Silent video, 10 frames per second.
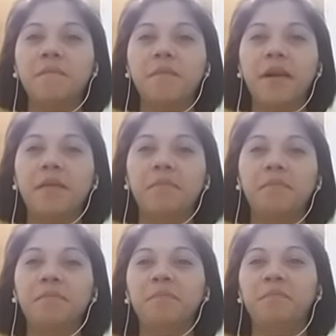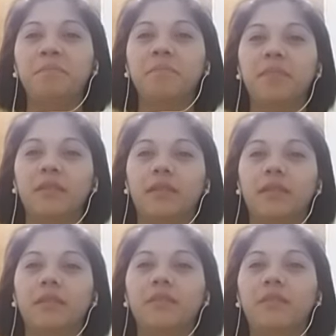Mom,
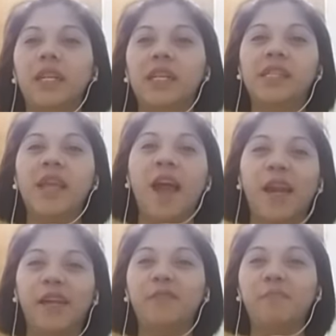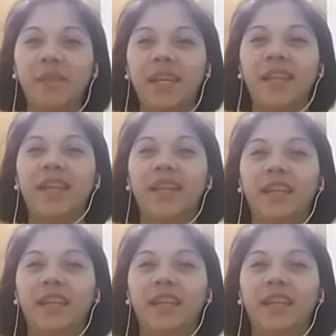please hide me.